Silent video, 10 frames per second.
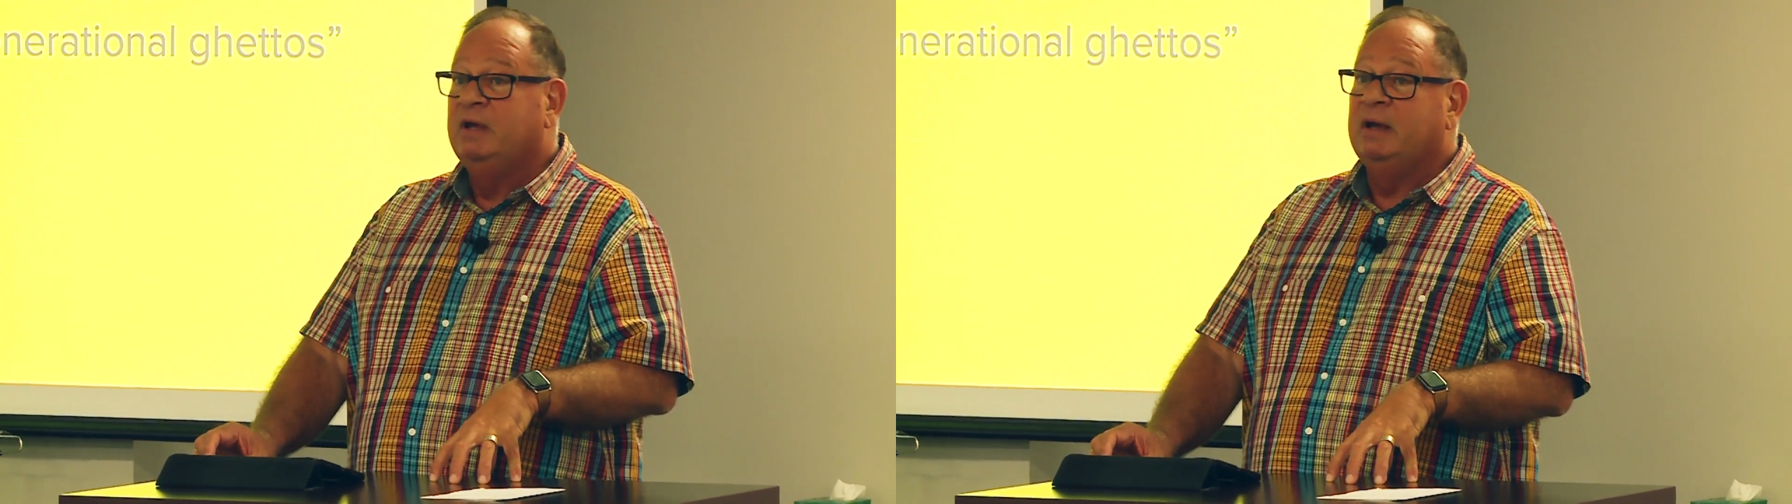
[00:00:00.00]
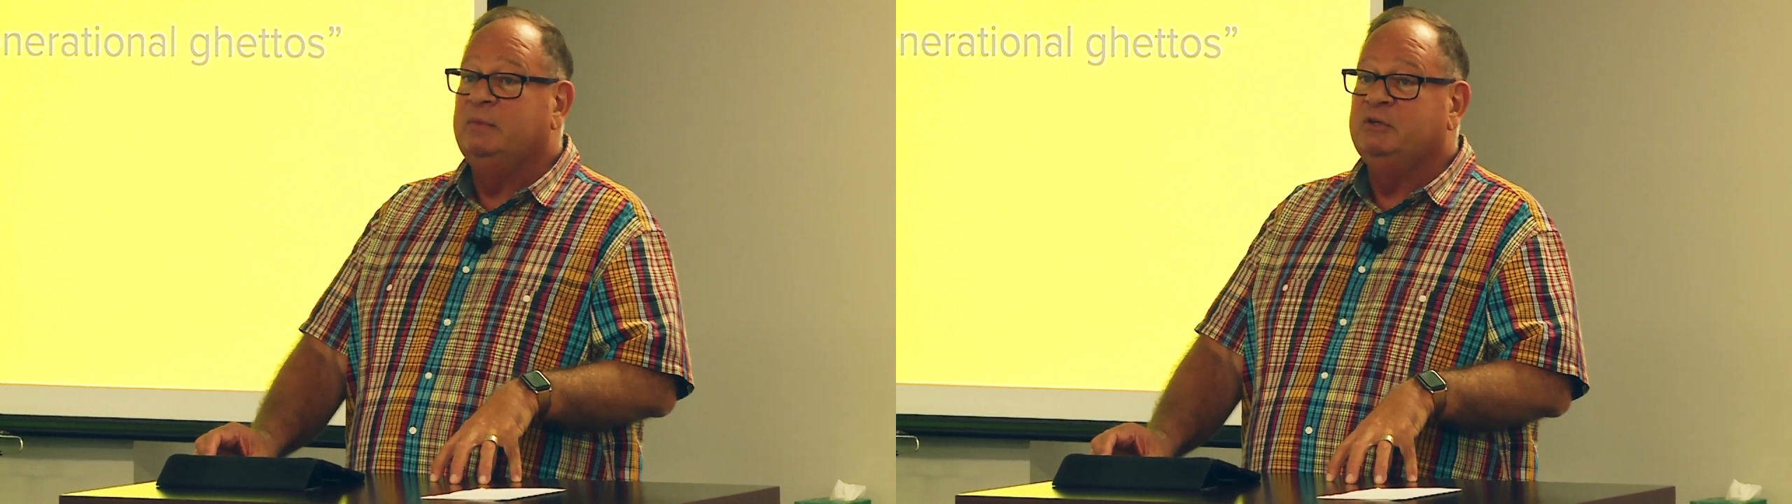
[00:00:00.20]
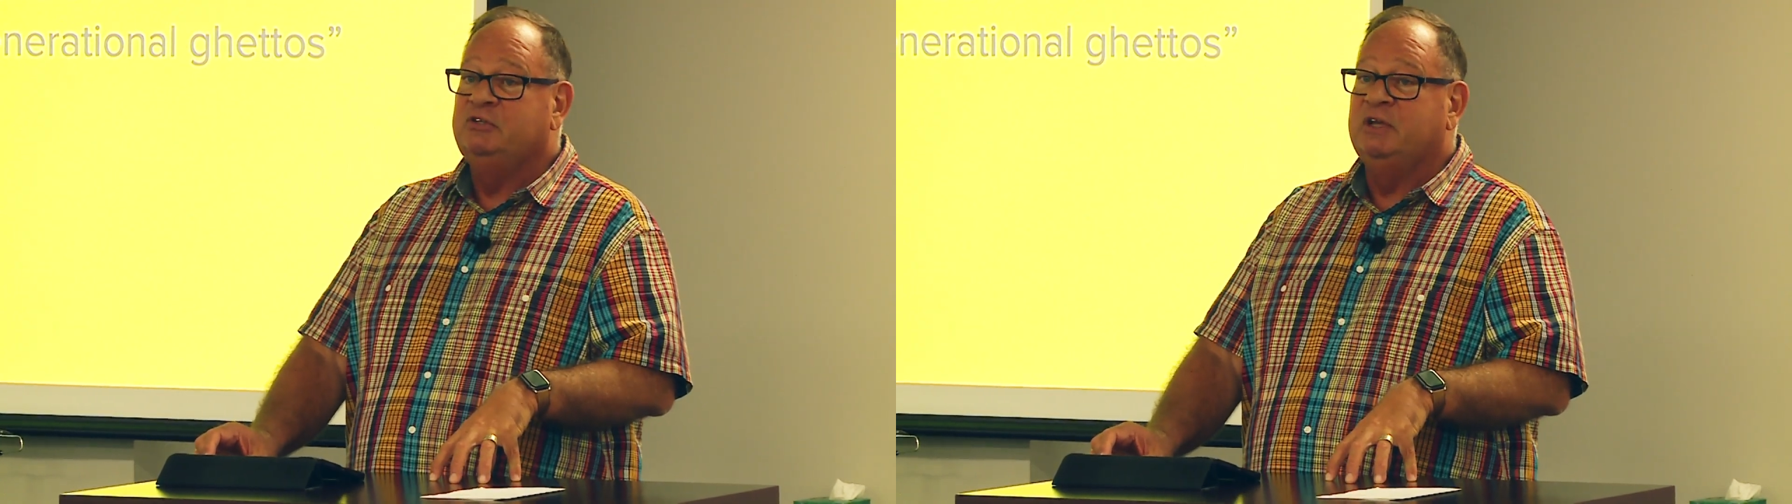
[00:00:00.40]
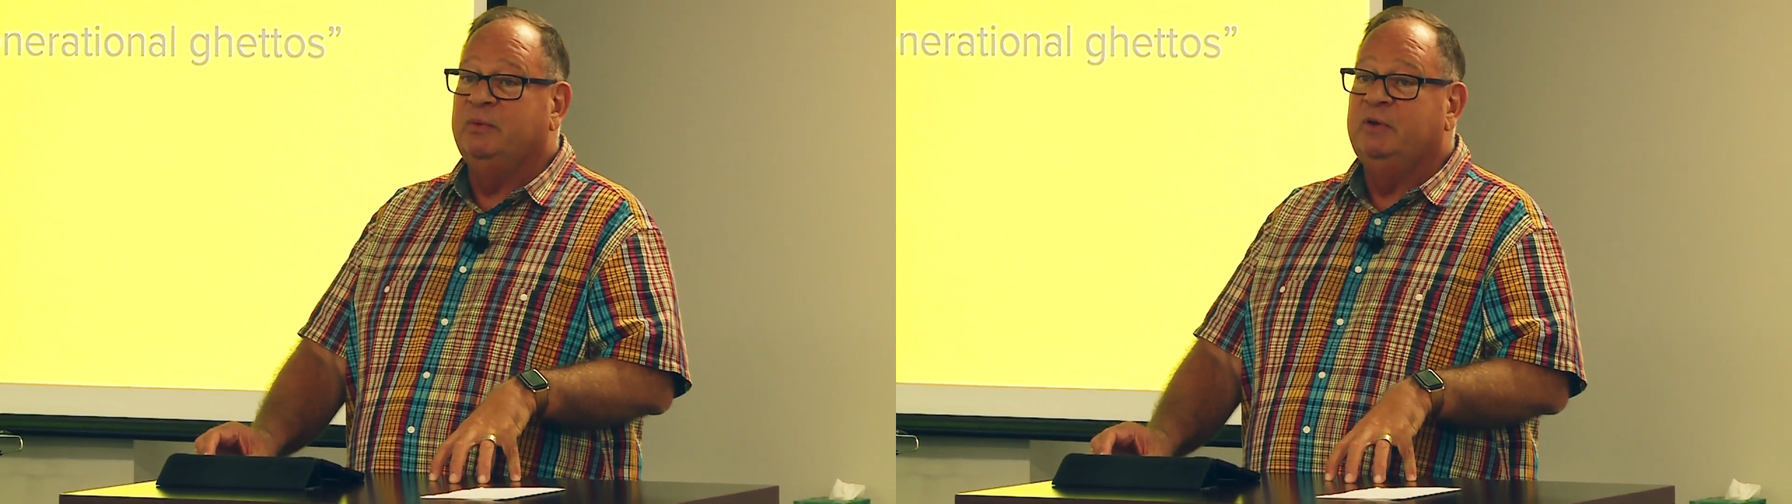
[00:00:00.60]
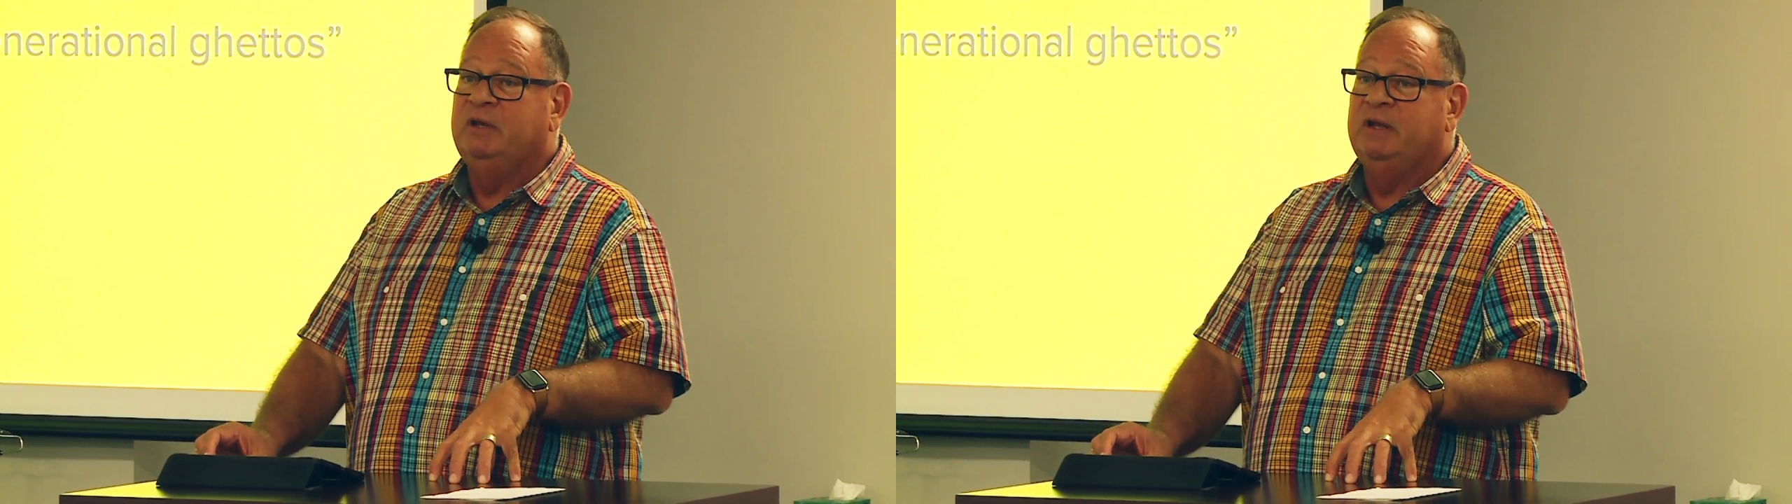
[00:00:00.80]
I'm just saying
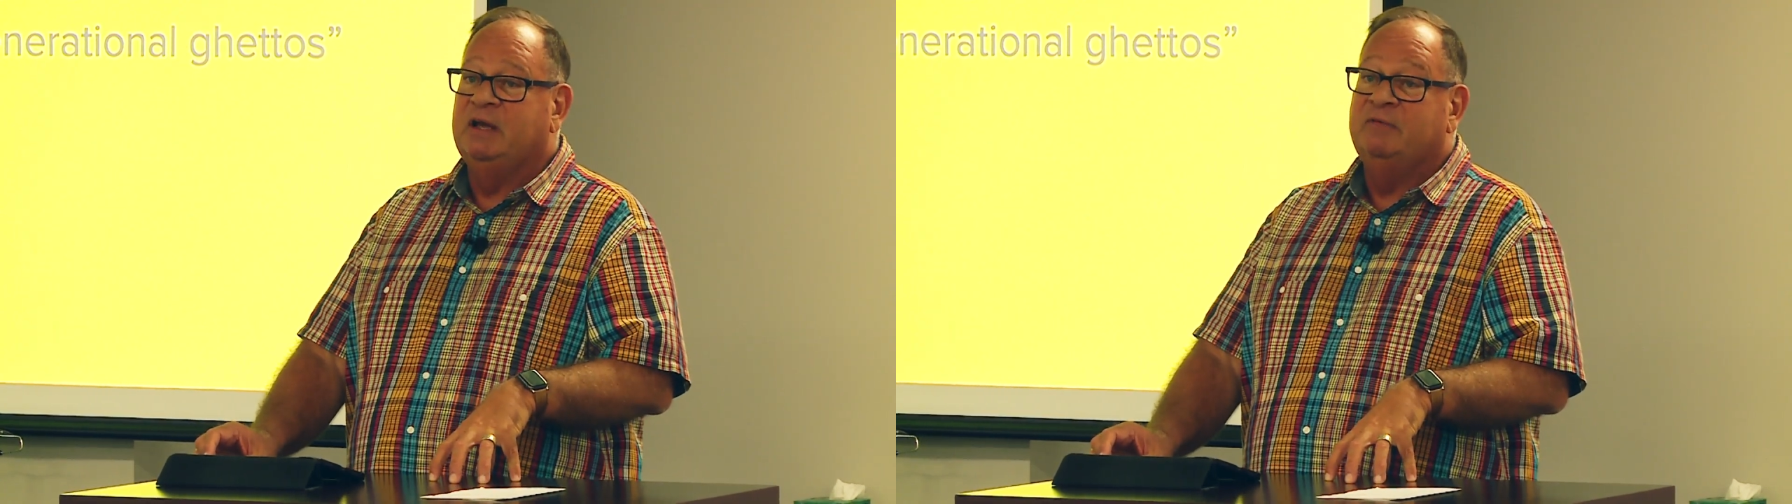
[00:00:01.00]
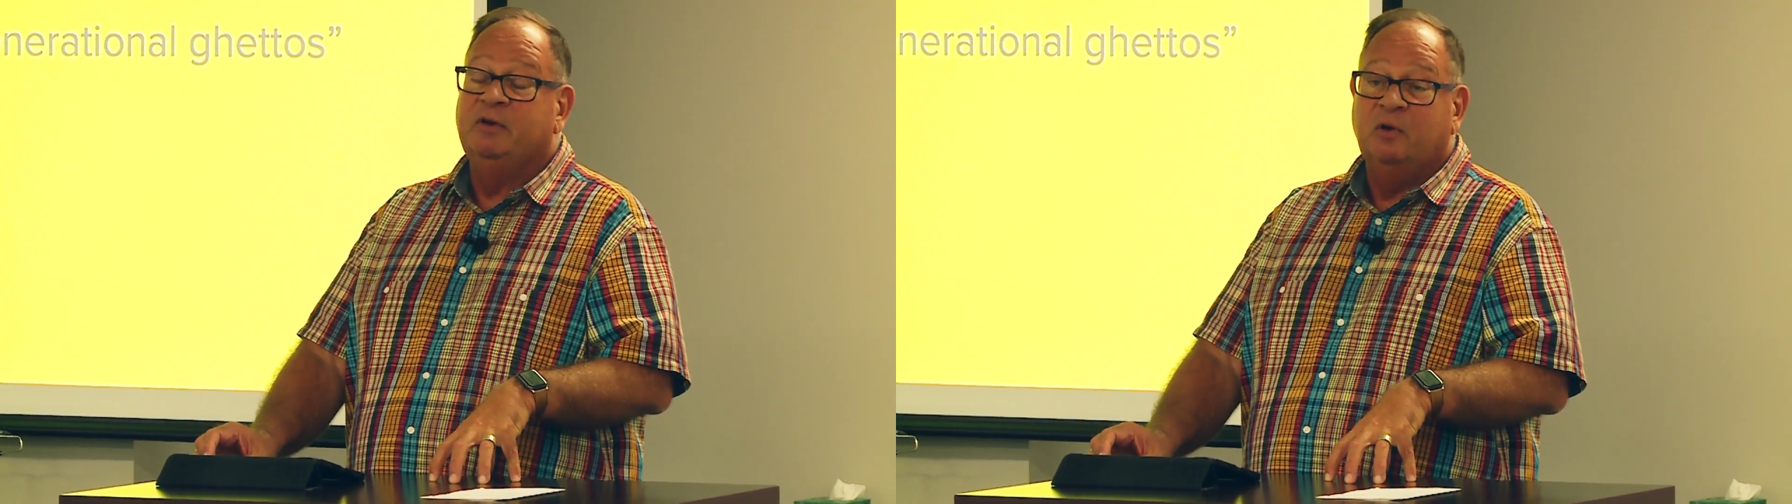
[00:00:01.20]
we need to have an